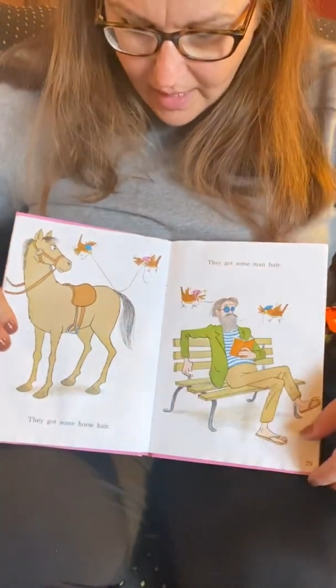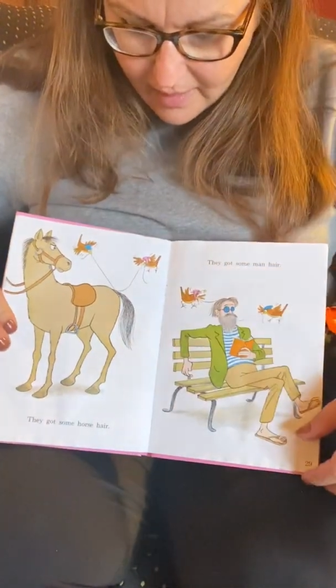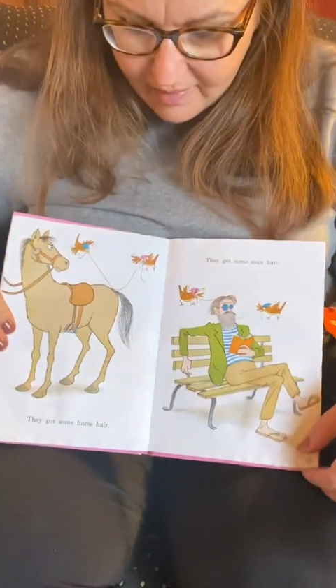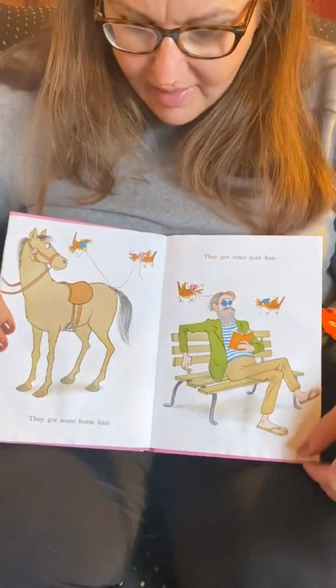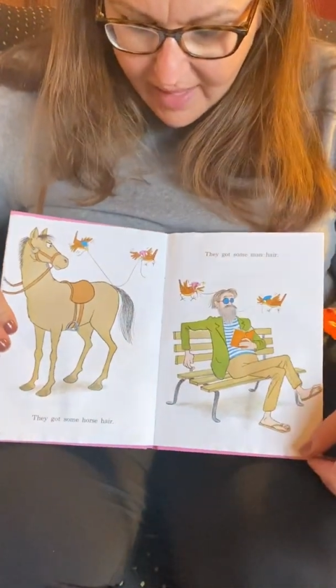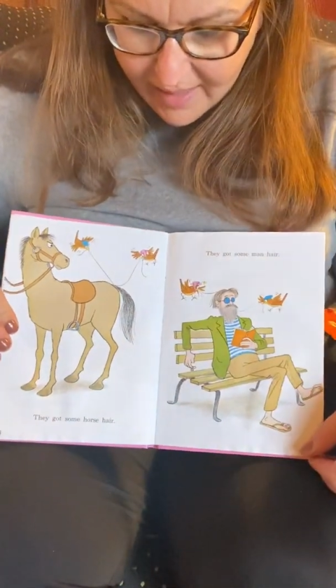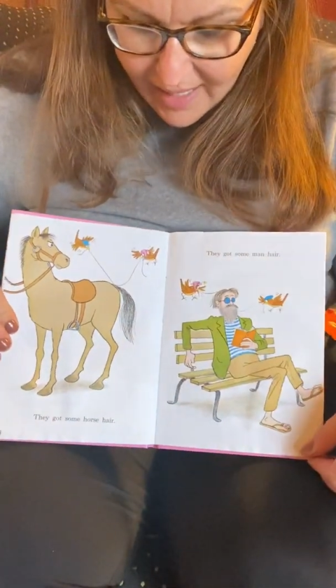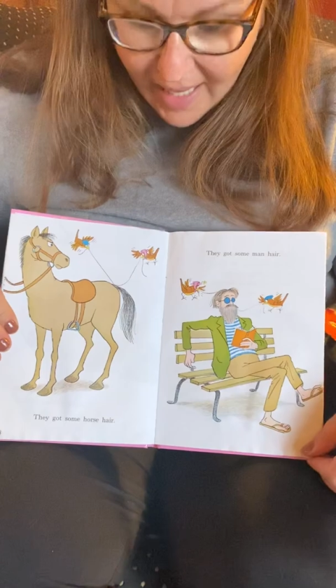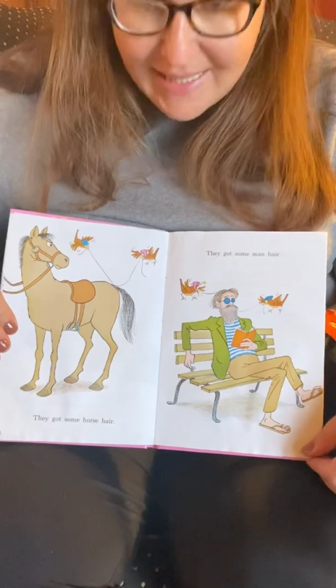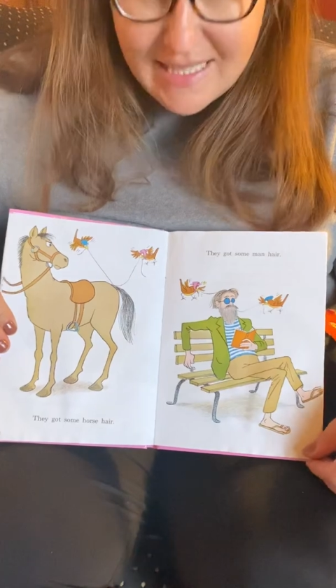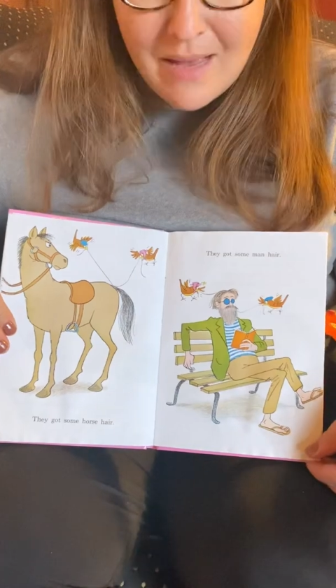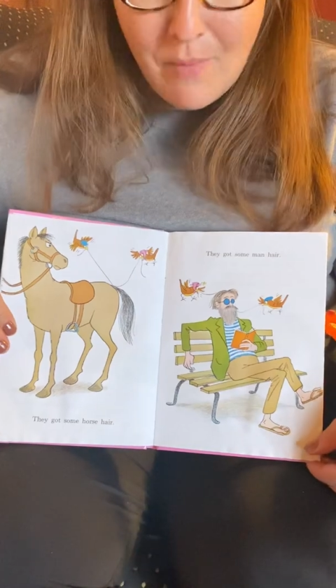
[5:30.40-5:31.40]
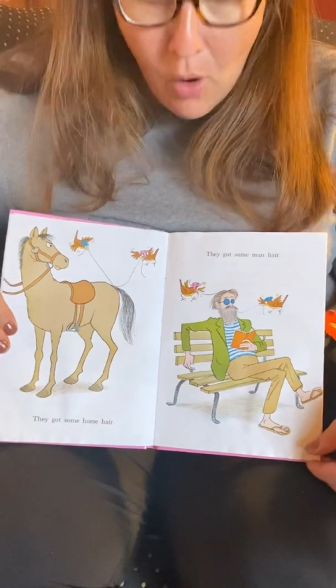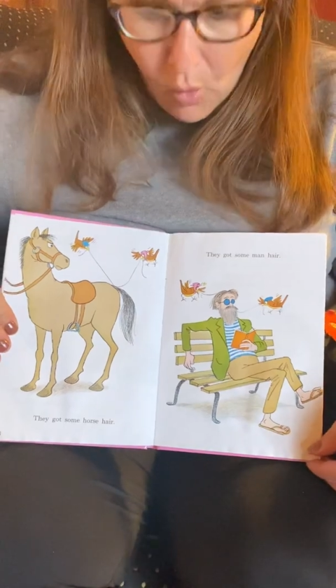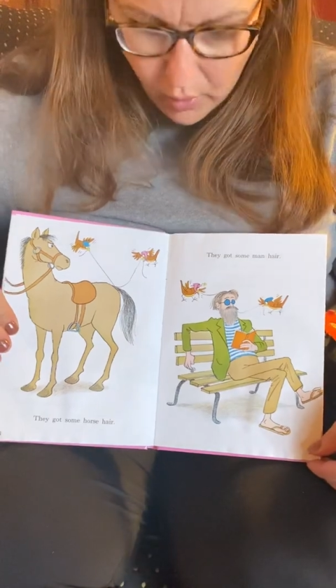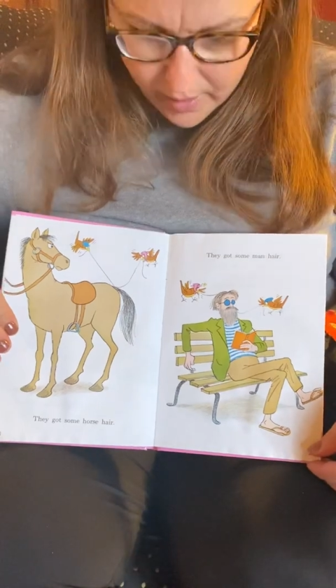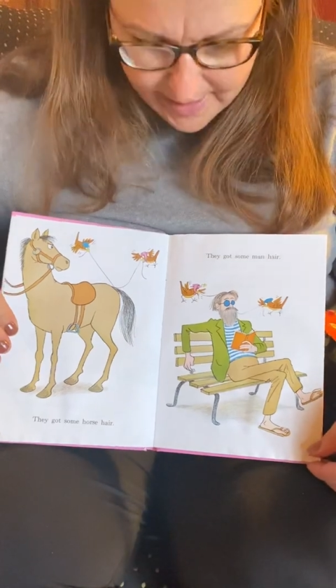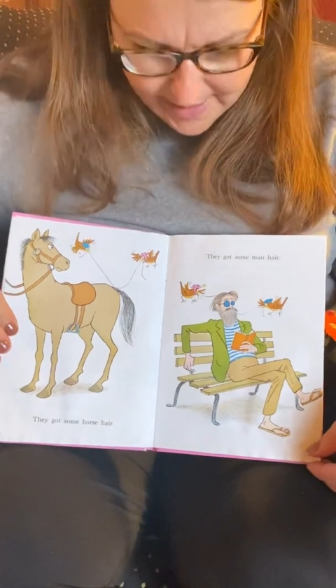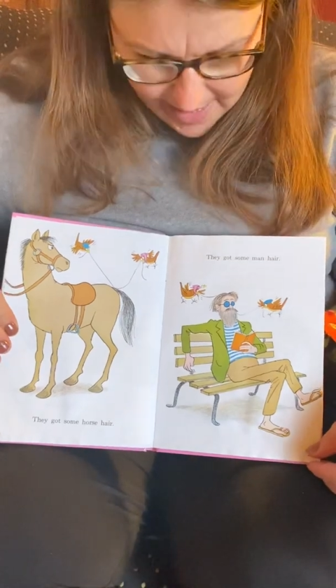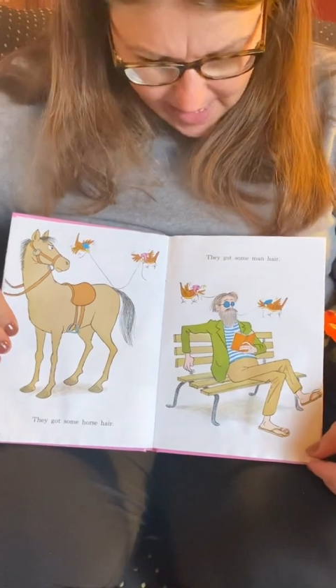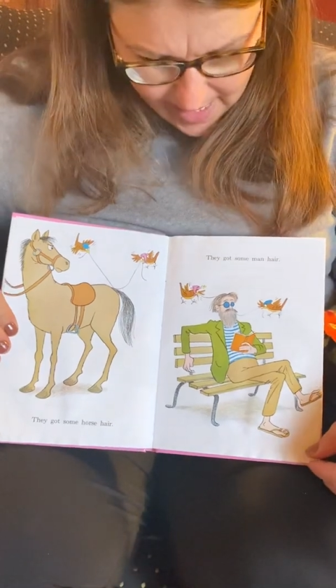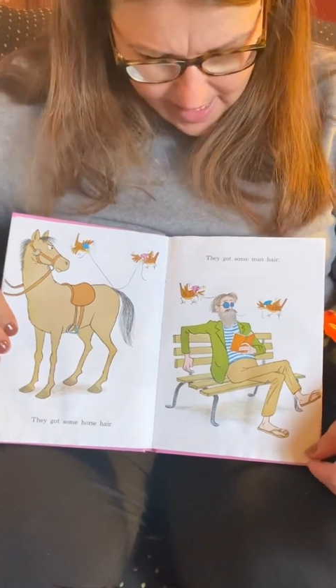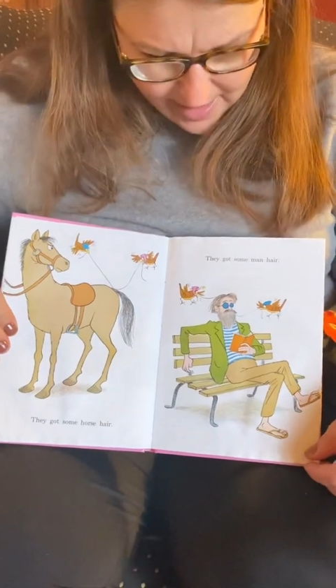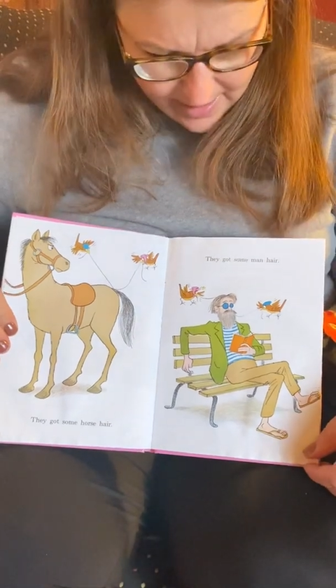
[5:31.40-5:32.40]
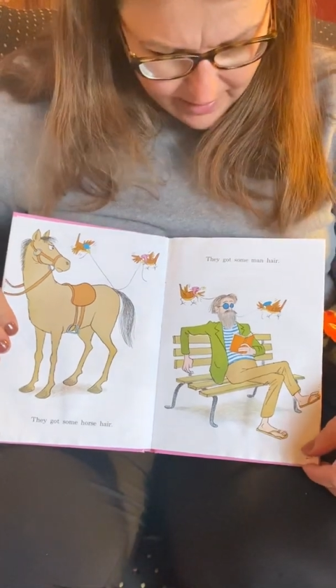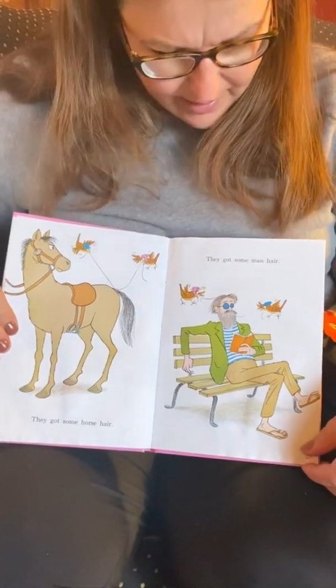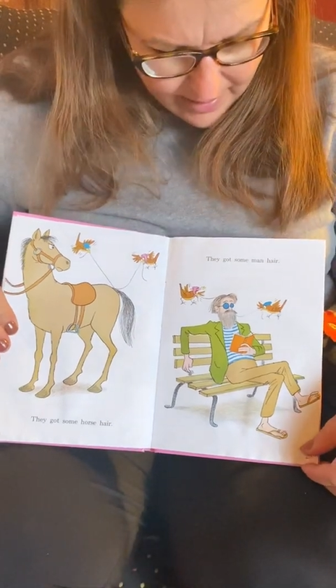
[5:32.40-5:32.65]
They got some horse hay.